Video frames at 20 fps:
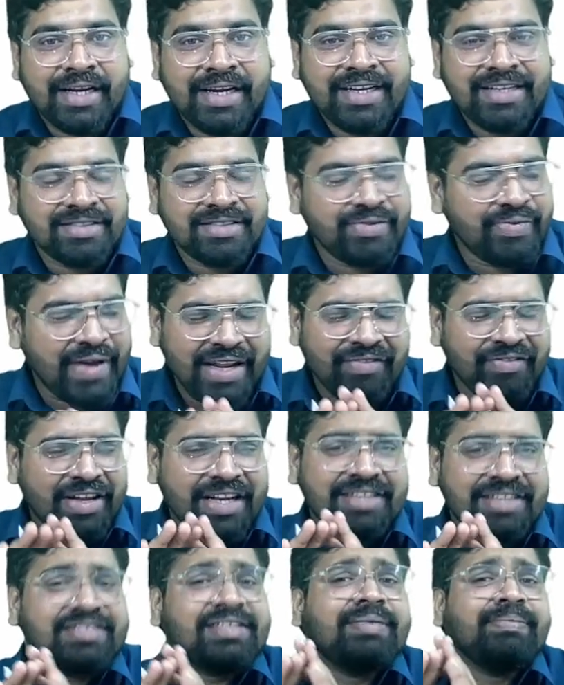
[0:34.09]
It is
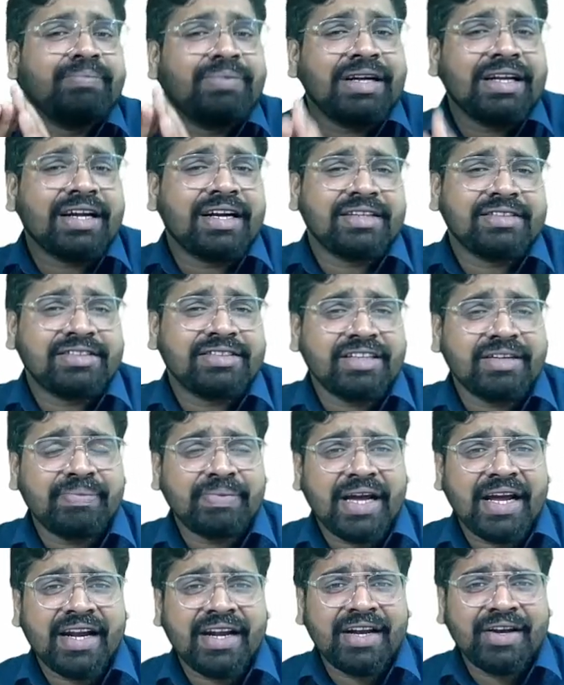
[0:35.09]
very simple concept,
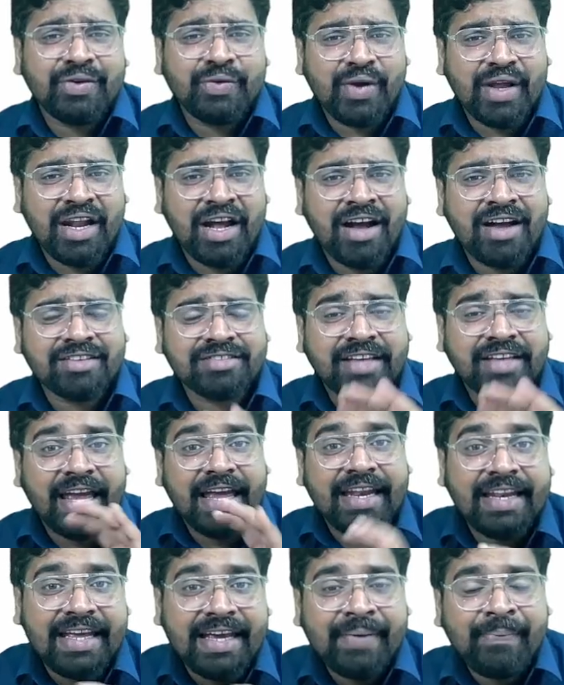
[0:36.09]
and you can ask
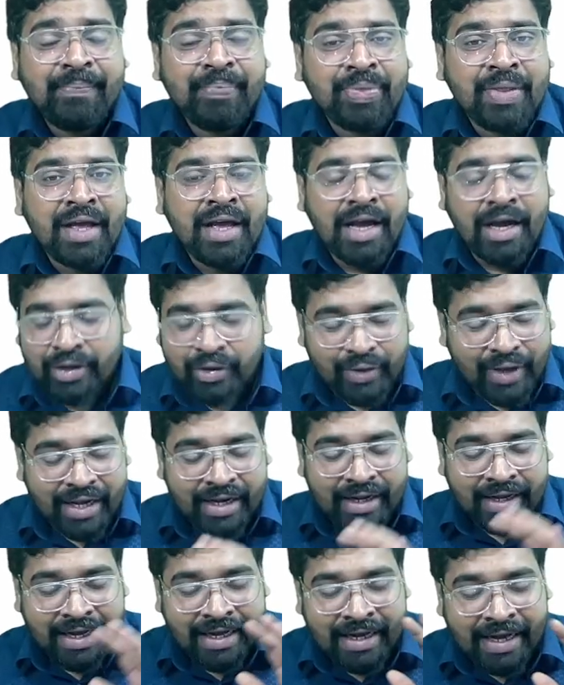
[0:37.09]
any you
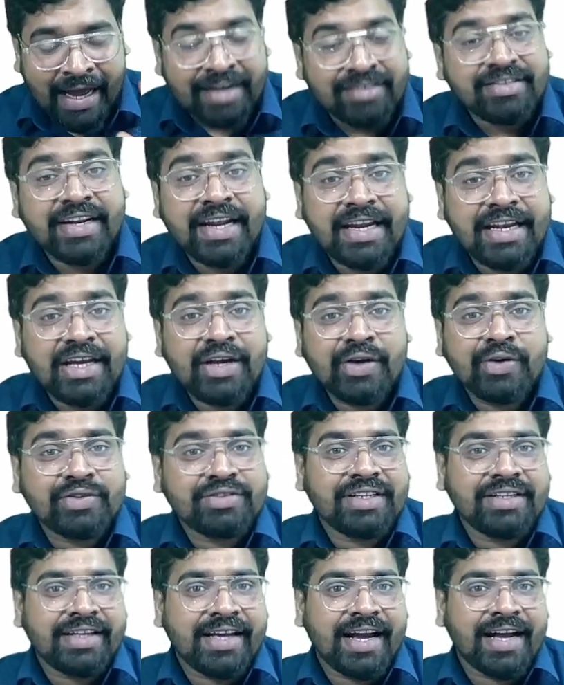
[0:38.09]
can answer any
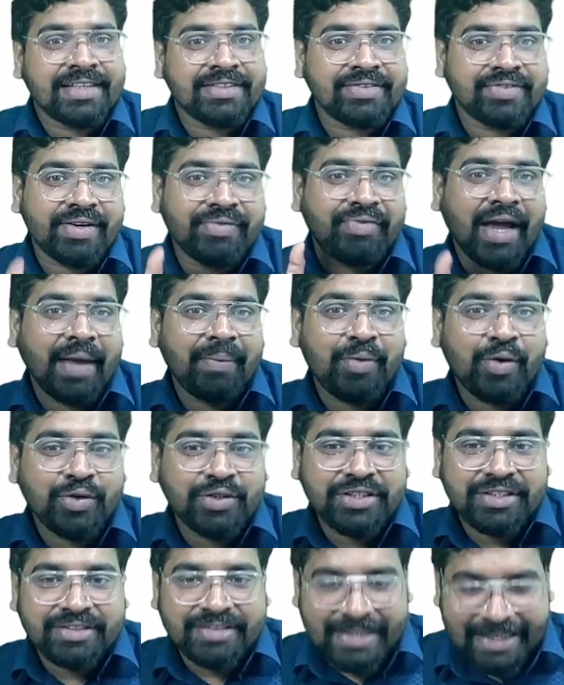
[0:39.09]
question they ask from
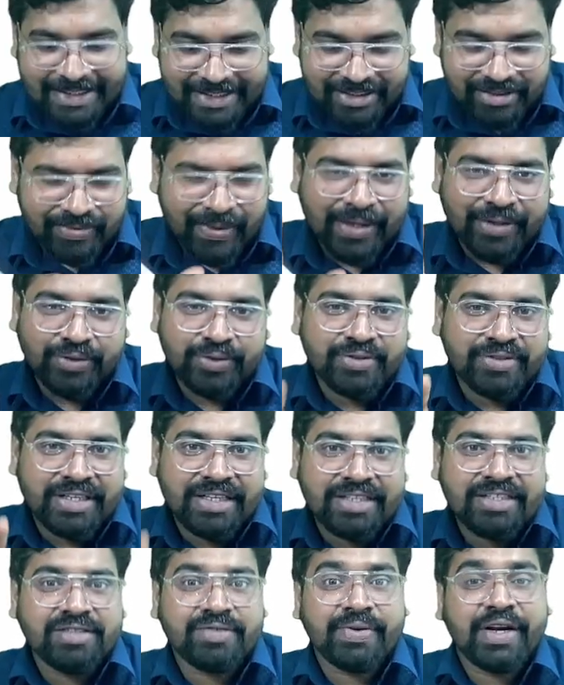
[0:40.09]
fibrous lesions once you see
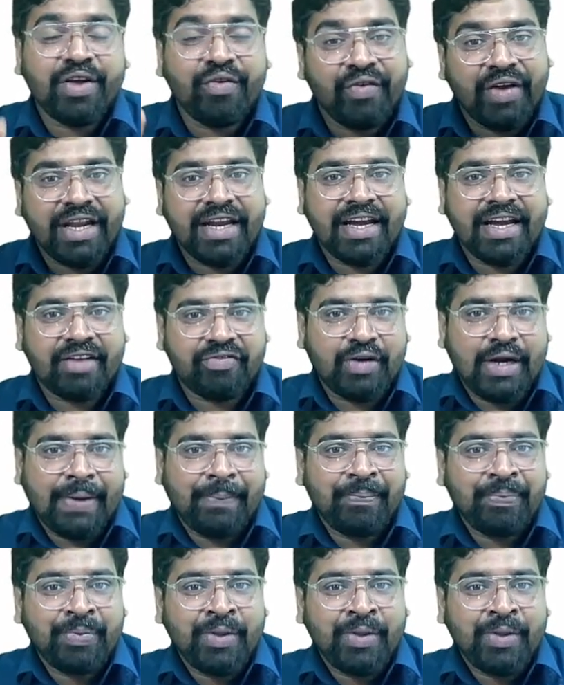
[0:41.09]
this video very carefully.